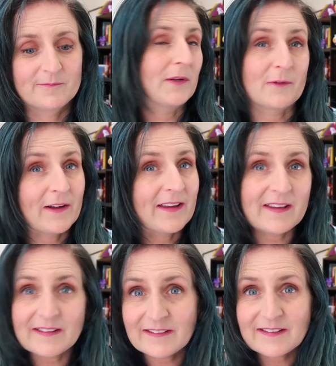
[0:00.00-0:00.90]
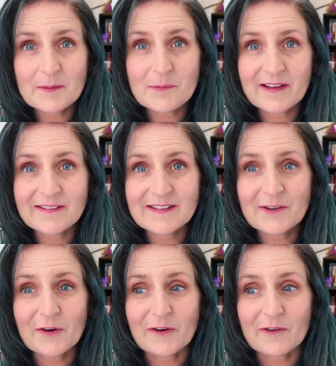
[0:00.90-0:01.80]
But if I can get to TBR
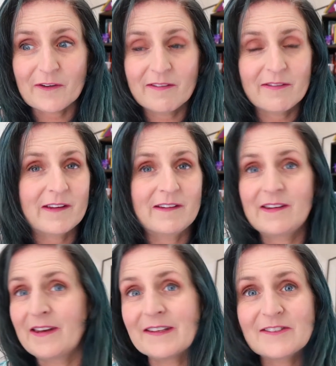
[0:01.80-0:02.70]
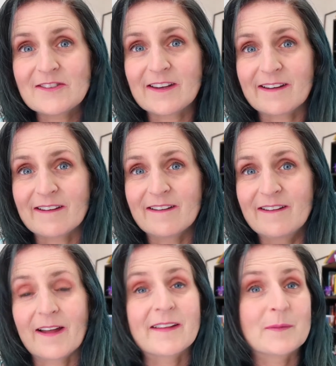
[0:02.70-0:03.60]
zero, then next year
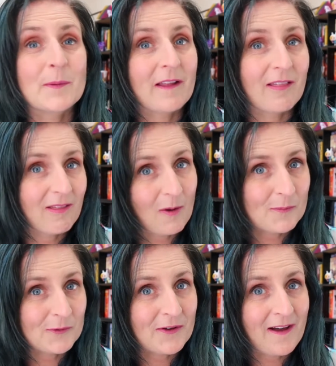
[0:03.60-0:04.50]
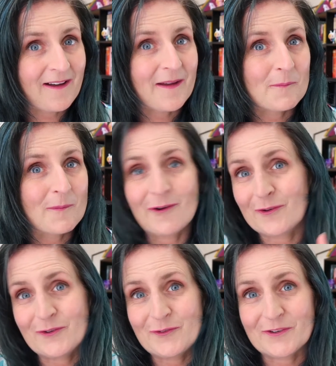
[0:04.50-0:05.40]
I can spend a lot more time
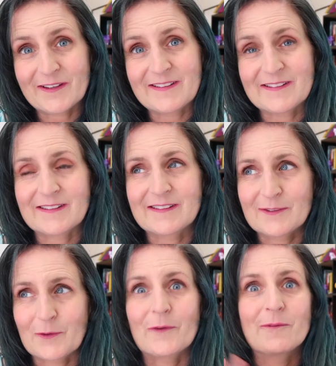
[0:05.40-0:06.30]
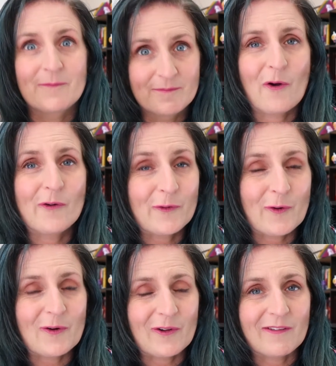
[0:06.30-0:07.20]
on new releases. So
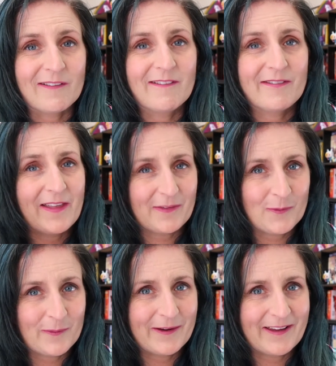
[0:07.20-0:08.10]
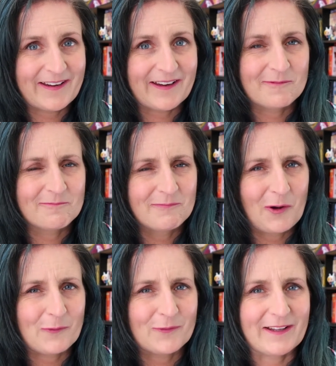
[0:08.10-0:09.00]
overall, that's where we're heading,
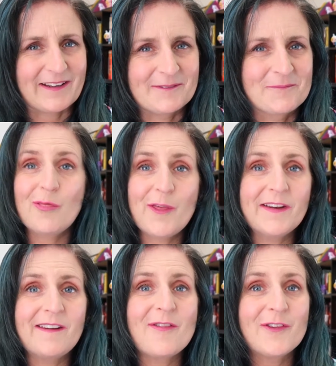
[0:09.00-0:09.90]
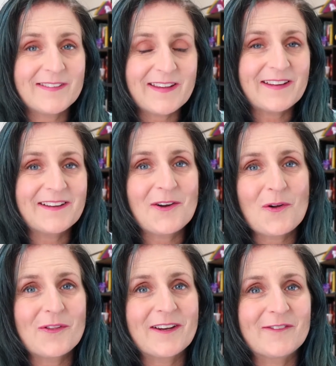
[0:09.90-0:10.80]
hopefully. Then the second
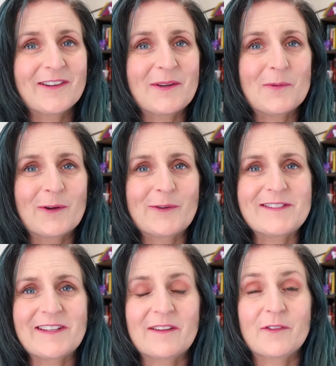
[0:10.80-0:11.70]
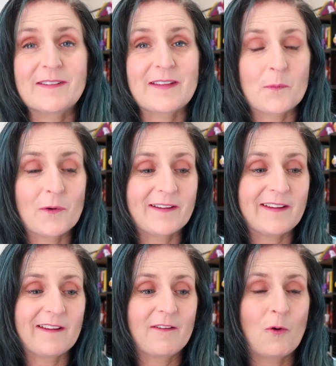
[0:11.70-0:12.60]
goal that I really want to achieve is I want to
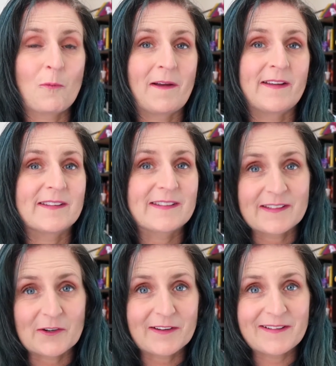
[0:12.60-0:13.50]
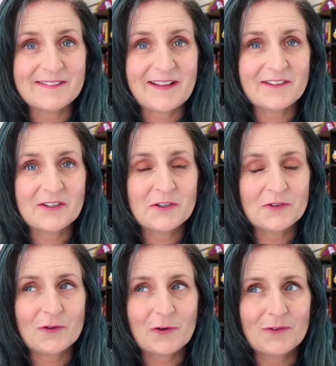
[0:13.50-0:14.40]
get all my series under
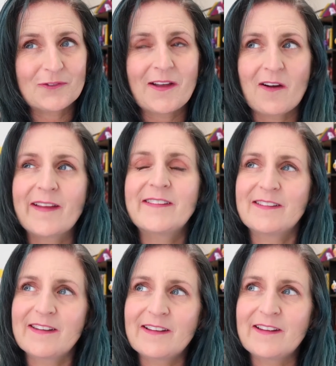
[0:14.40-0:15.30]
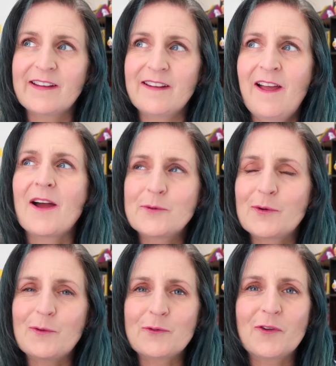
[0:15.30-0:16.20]
control. Now, ideally, I would
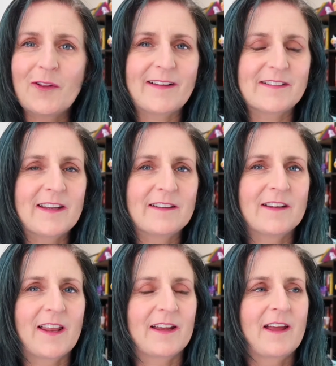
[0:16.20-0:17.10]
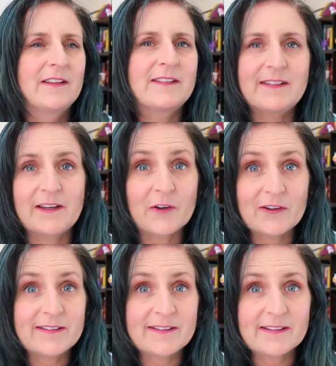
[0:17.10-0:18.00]
also like to get to like
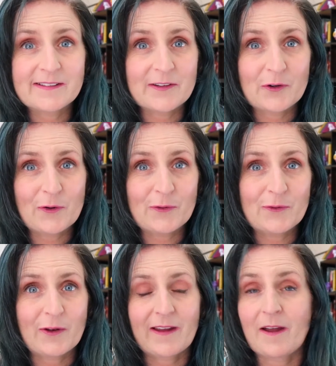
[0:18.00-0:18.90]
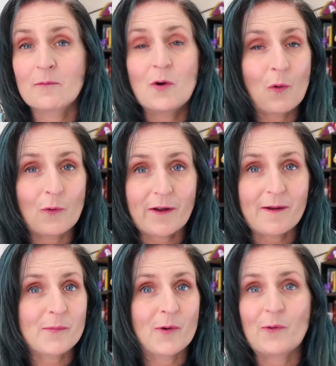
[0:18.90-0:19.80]
series zero, so like I'm caught
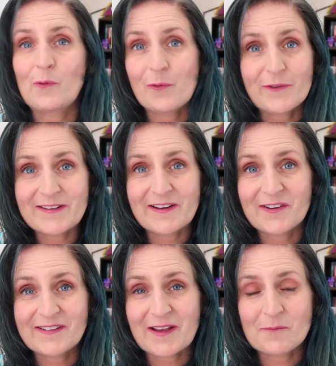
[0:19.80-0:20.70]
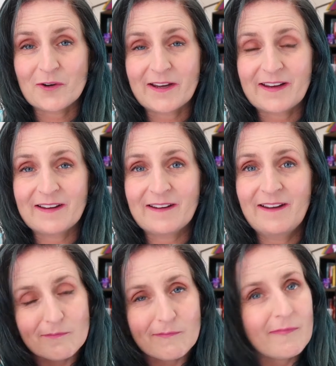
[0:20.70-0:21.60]
up on all the series I'm reading.